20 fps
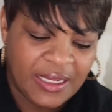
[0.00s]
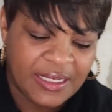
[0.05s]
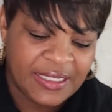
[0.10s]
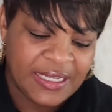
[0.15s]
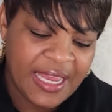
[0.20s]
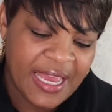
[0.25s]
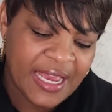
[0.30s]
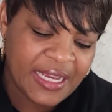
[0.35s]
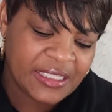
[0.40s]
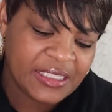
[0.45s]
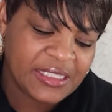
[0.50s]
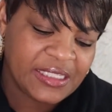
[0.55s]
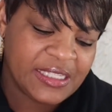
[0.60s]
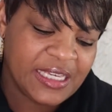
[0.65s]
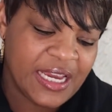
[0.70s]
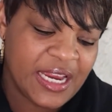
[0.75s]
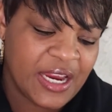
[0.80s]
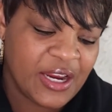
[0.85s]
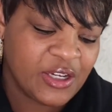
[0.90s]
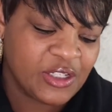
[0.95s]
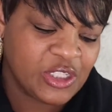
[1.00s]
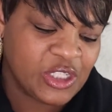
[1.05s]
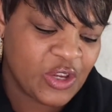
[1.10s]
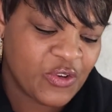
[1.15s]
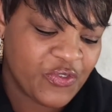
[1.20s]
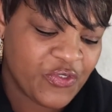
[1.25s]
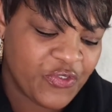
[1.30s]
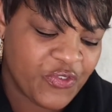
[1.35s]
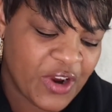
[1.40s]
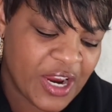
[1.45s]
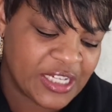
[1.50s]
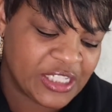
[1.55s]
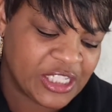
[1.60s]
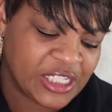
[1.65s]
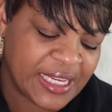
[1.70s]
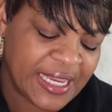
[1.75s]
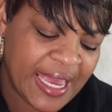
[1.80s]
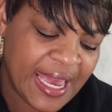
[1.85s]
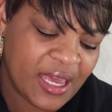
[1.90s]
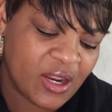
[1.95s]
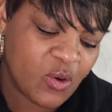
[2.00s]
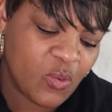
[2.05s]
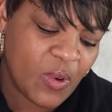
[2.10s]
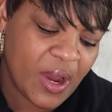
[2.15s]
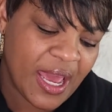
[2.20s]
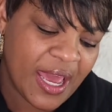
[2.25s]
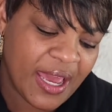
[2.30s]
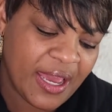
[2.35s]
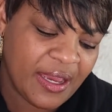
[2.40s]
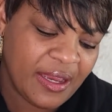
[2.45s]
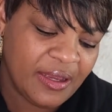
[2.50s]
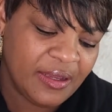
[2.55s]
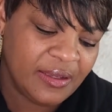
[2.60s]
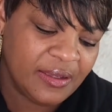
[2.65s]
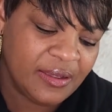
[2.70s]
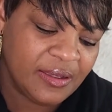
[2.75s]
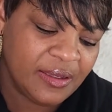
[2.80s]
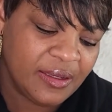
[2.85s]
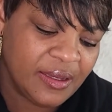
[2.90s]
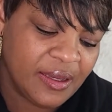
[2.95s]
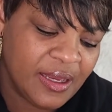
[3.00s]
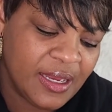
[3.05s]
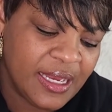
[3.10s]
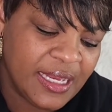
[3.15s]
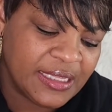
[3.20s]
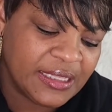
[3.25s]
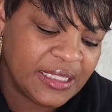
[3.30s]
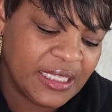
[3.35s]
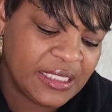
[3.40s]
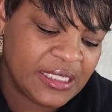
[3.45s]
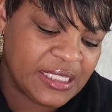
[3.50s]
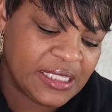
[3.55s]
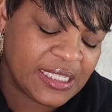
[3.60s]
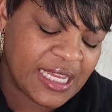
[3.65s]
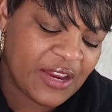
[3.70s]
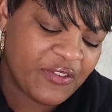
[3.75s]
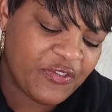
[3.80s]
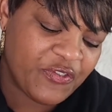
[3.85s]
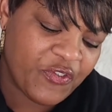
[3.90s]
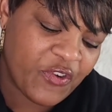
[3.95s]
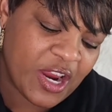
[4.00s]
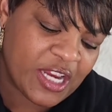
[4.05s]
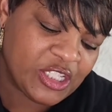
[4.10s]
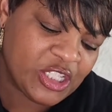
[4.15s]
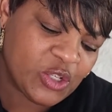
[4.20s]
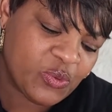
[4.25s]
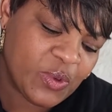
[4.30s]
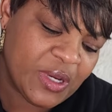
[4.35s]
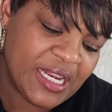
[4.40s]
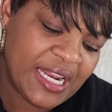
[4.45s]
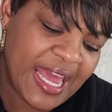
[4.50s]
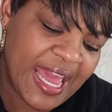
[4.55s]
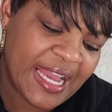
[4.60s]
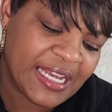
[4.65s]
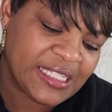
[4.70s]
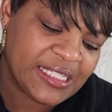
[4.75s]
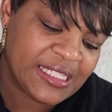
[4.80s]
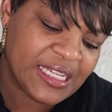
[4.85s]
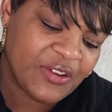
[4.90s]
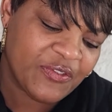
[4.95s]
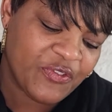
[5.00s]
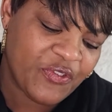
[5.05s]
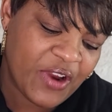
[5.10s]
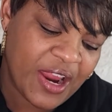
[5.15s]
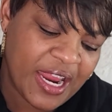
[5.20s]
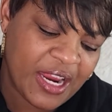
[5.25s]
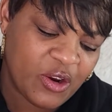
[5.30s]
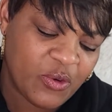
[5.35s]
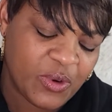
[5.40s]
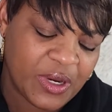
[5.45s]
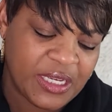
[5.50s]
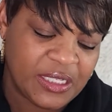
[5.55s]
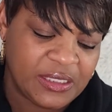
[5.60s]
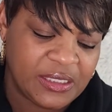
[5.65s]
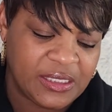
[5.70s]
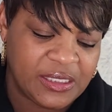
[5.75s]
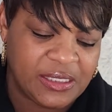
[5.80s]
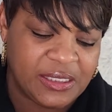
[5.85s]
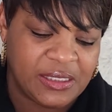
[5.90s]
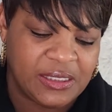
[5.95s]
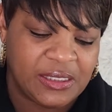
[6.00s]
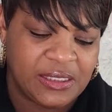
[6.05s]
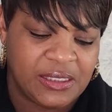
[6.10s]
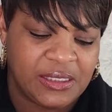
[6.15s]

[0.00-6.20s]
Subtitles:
Next, there's Fresh Getaway. This is a fresh and relaxing fragrance.